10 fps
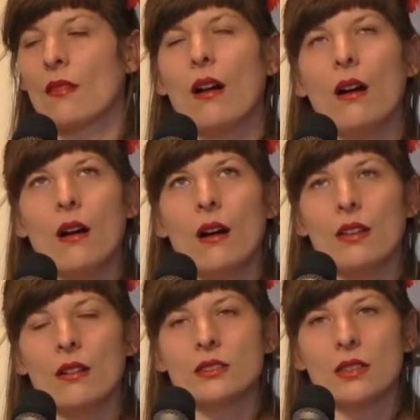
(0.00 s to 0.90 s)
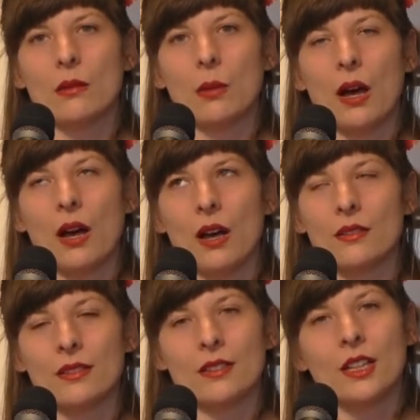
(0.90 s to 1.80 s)
oh, that was so
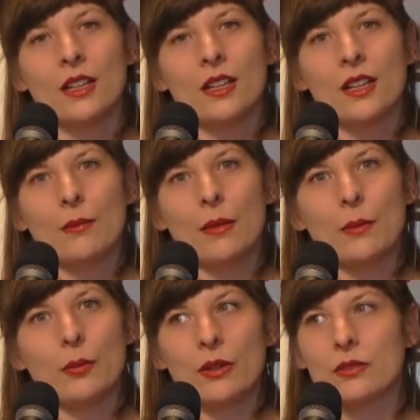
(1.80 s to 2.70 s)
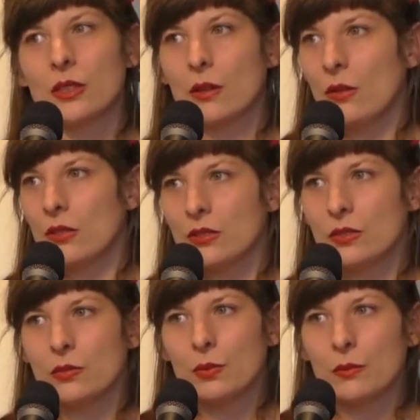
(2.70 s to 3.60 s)
bad. my brain will say, oh, this
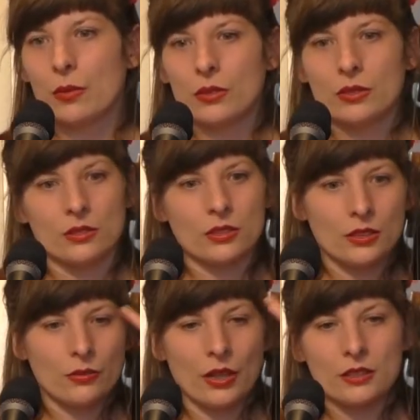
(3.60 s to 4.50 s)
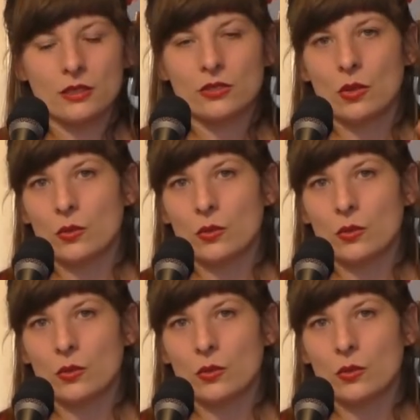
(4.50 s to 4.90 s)
is super important. She reacted so